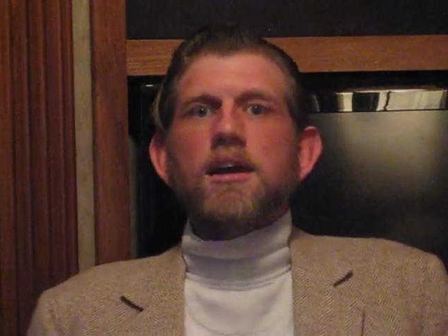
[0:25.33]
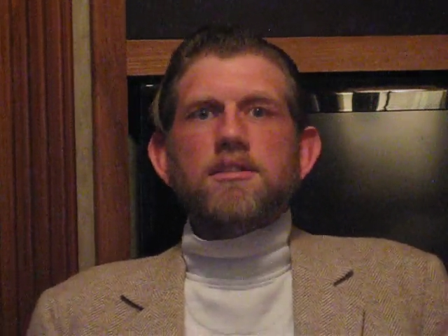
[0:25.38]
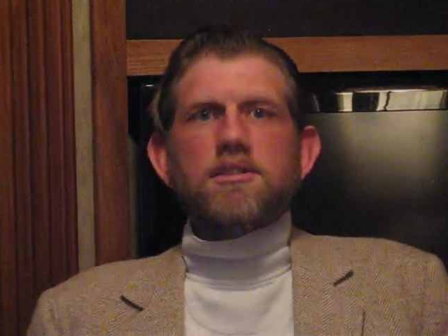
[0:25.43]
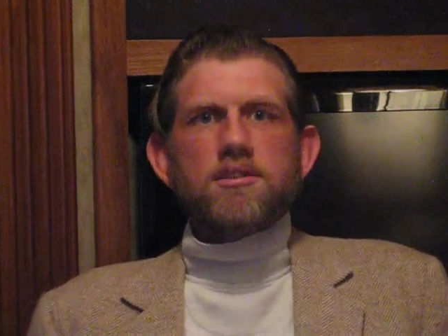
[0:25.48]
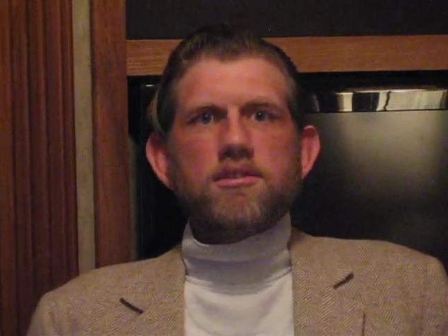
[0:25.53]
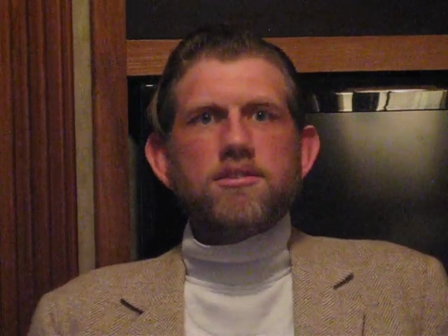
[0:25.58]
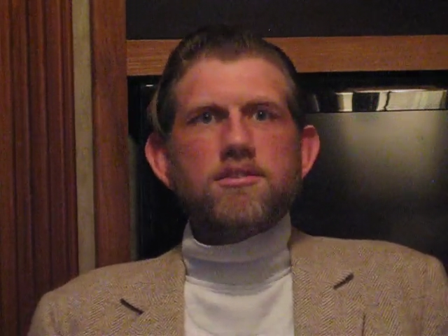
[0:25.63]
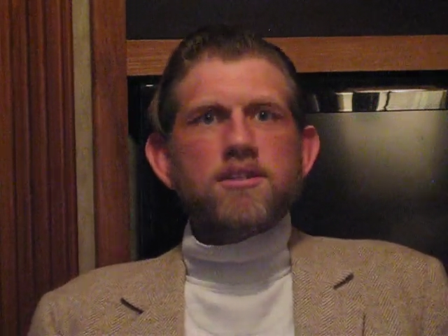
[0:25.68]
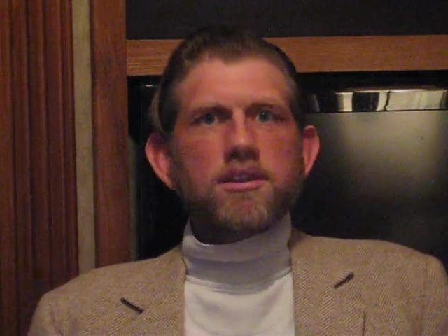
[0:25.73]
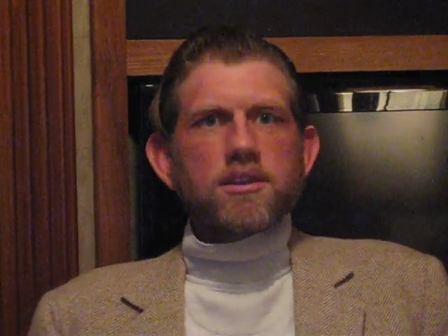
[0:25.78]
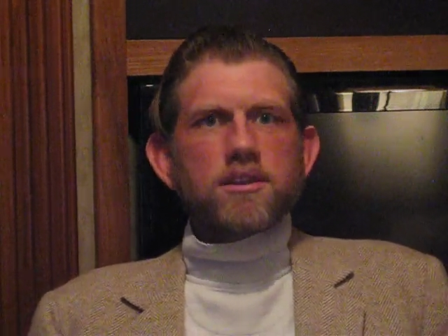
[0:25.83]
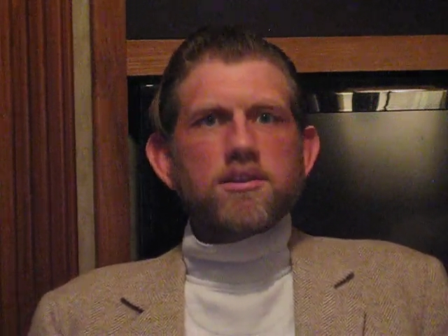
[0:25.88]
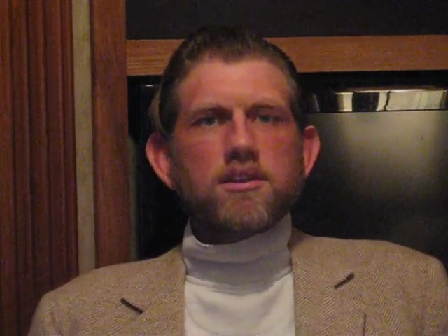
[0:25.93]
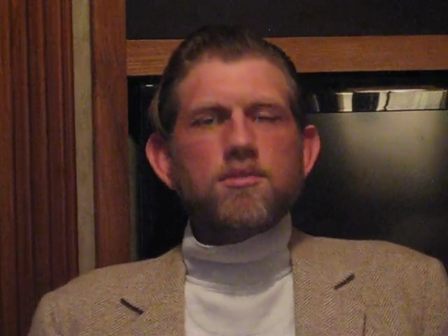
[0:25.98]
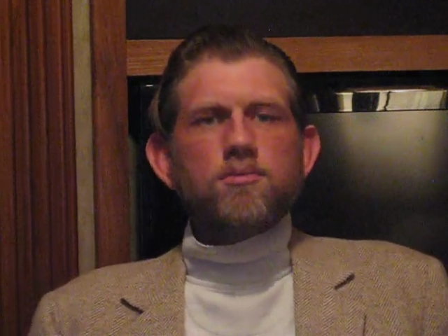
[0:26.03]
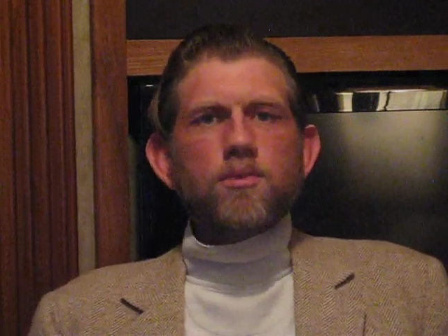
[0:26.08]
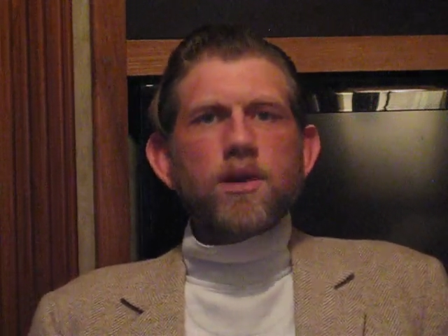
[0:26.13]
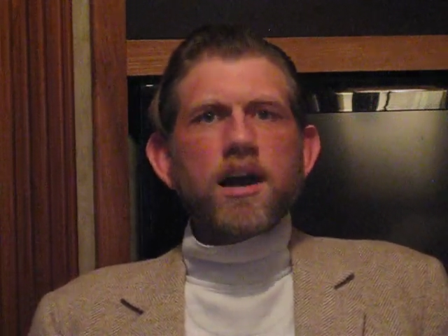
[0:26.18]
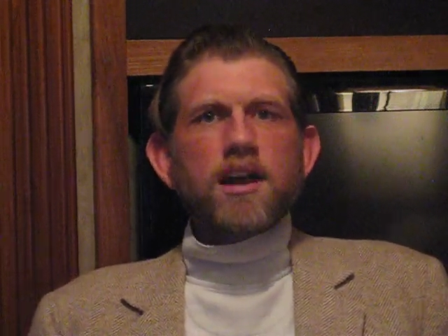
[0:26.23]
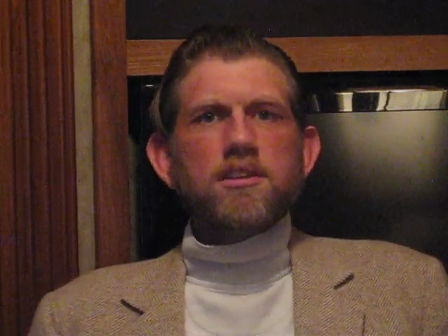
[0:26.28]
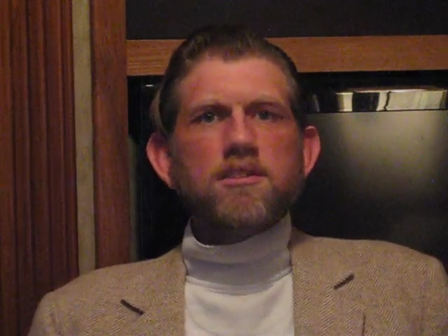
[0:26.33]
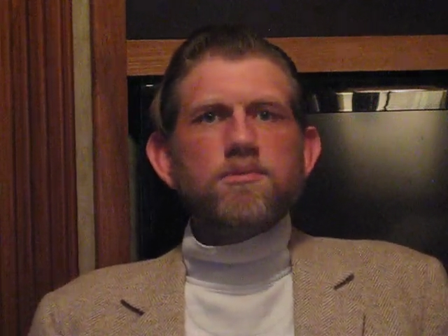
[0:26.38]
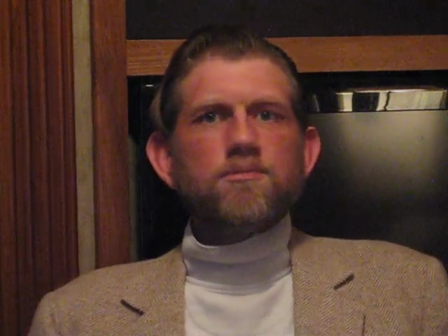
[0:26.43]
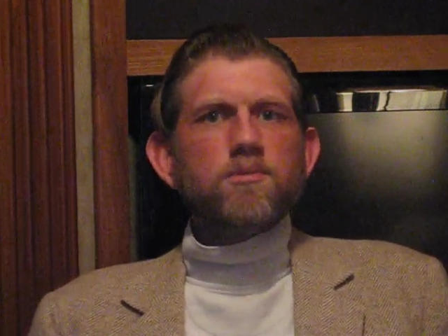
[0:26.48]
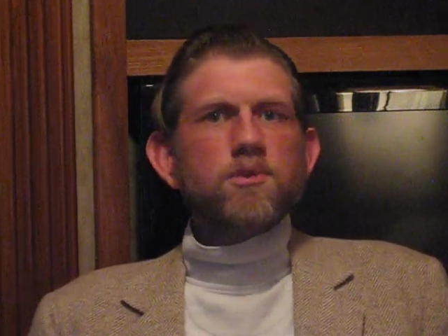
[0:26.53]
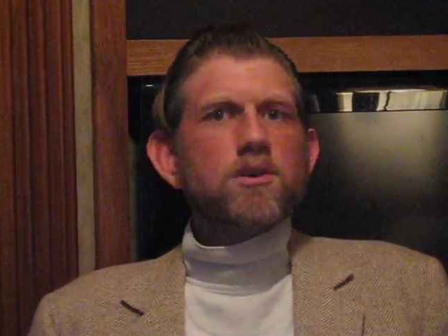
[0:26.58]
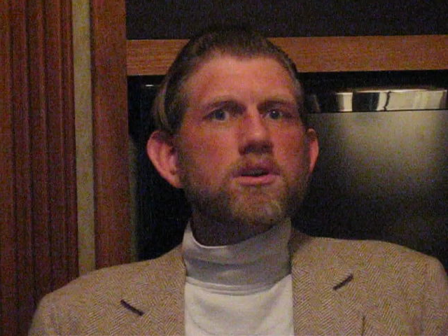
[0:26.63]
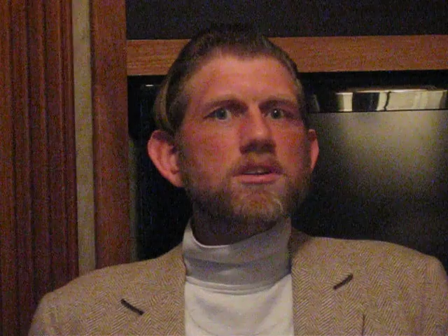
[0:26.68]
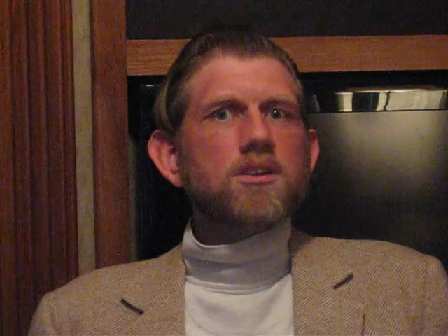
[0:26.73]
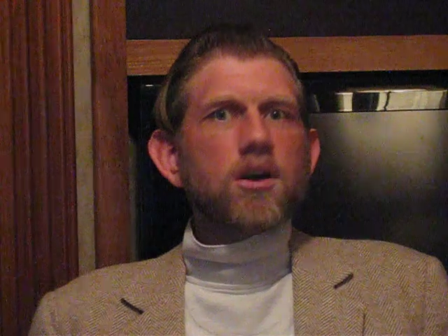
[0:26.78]
This is a good watch
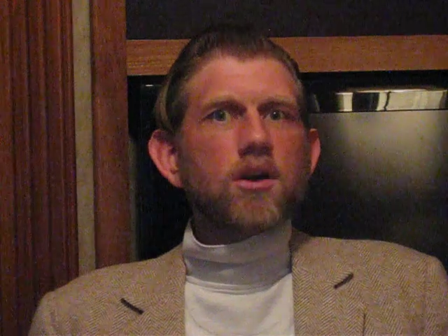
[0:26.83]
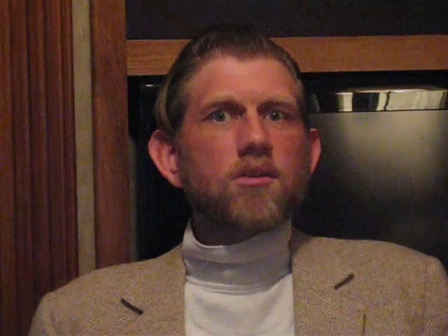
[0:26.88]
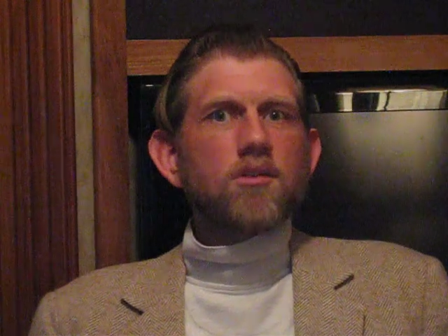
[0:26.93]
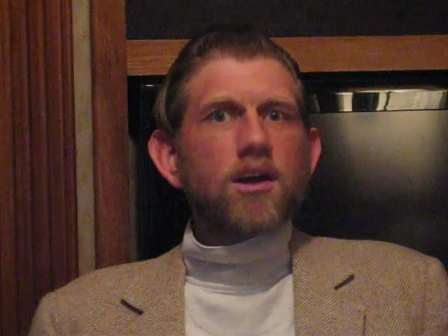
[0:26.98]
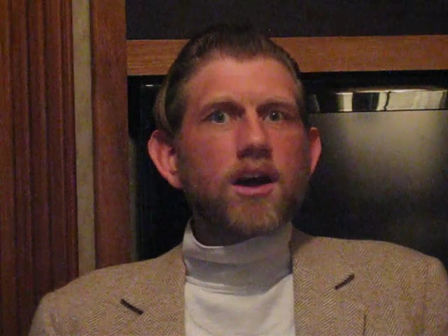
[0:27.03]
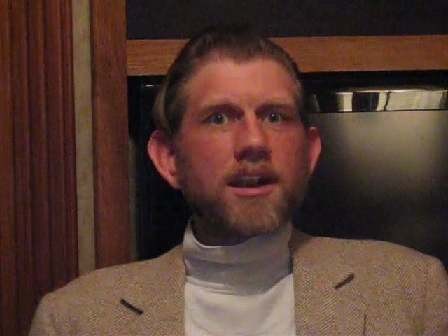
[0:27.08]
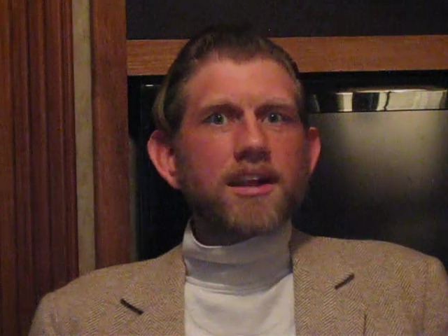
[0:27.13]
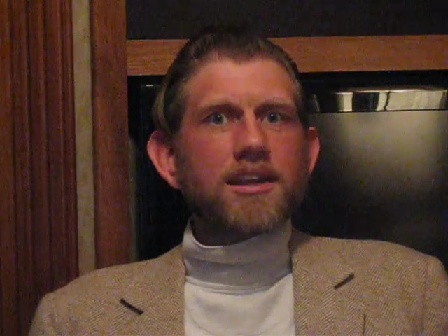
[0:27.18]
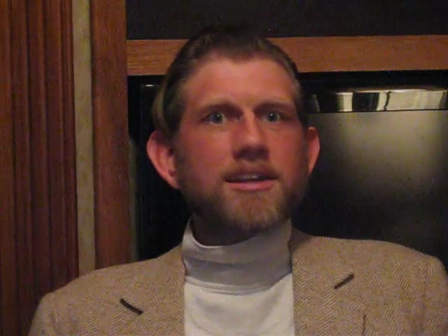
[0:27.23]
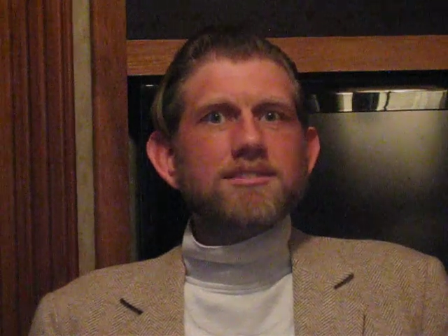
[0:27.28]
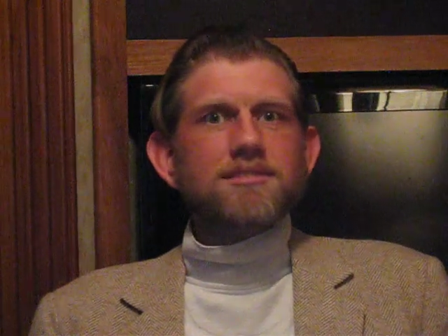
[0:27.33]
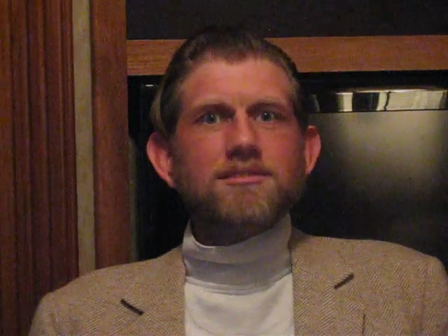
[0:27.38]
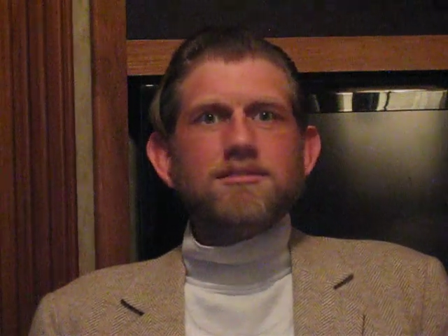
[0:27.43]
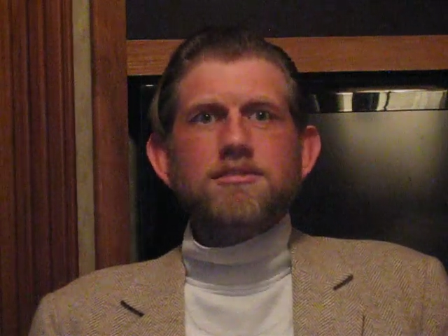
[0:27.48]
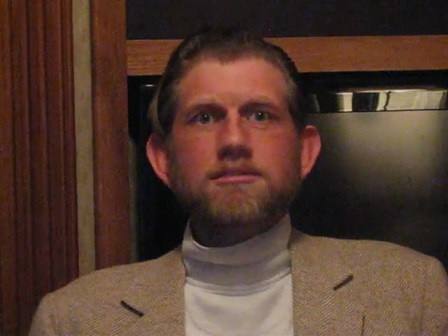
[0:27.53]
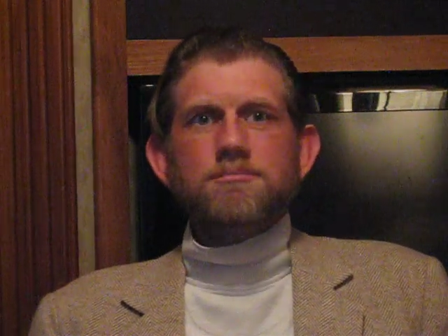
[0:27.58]
for adult audience.